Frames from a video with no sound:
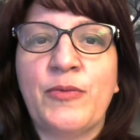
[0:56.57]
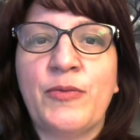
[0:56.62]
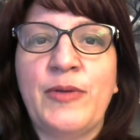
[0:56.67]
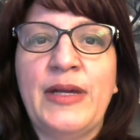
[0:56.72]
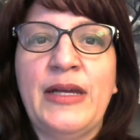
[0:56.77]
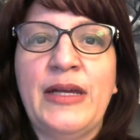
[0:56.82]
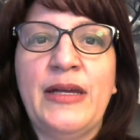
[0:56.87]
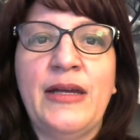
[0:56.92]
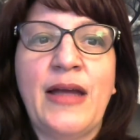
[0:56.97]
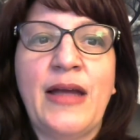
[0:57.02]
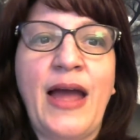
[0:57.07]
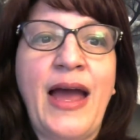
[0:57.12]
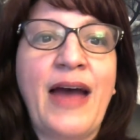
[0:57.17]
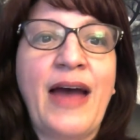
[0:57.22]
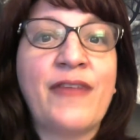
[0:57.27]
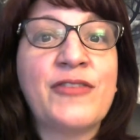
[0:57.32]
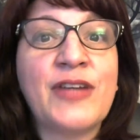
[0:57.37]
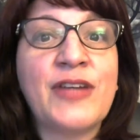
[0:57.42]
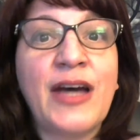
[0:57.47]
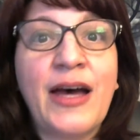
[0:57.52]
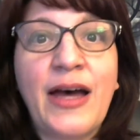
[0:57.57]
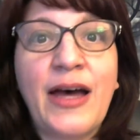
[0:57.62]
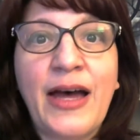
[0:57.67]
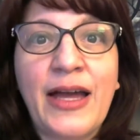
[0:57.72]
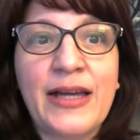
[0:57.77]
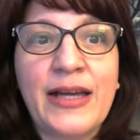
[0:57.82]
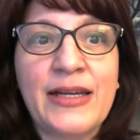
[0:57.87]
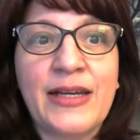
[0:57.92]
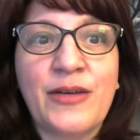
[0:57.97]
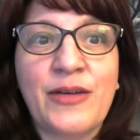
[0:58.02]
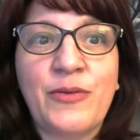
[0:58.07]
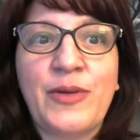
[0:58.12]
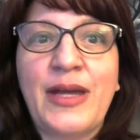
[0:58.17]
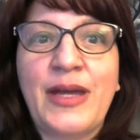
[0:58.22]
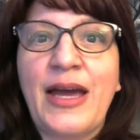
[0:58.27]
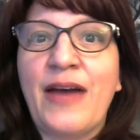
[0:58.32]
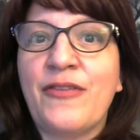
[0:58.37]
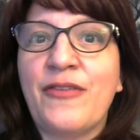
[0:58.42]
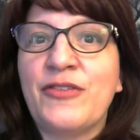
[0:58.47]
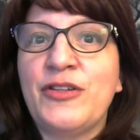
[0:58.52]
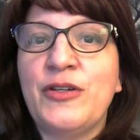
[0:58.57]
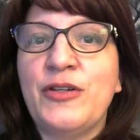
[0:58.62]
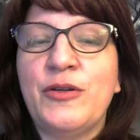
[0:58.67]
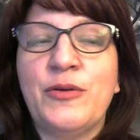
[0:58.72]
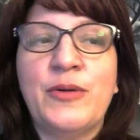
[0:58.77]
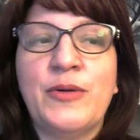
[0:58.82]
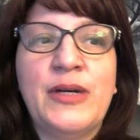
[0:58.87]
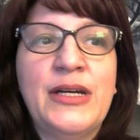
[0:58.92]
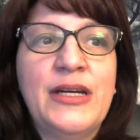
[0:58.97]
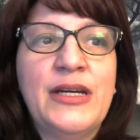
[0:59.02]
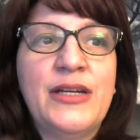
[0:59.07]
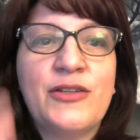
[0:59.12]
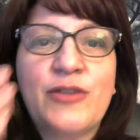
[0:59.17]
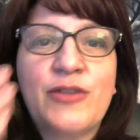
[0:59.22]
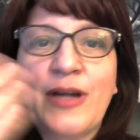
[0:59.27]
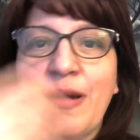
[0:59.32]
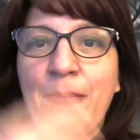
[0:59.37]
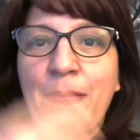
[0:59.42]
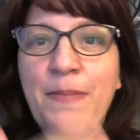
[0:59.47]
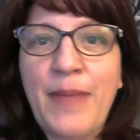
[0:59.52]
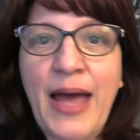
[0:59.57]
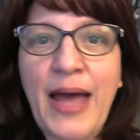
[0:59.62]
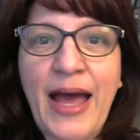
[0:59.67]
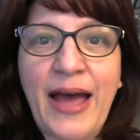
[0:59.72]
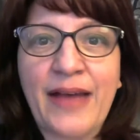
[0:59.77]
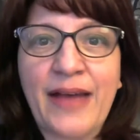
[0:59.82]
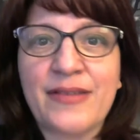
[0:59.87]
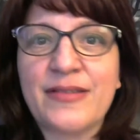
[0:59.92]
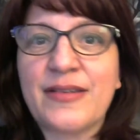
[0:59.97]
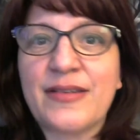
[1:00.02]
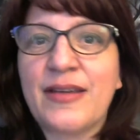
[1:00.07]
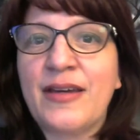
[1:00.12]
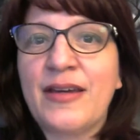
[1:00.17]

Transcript: We have to hide it. We have to try to mask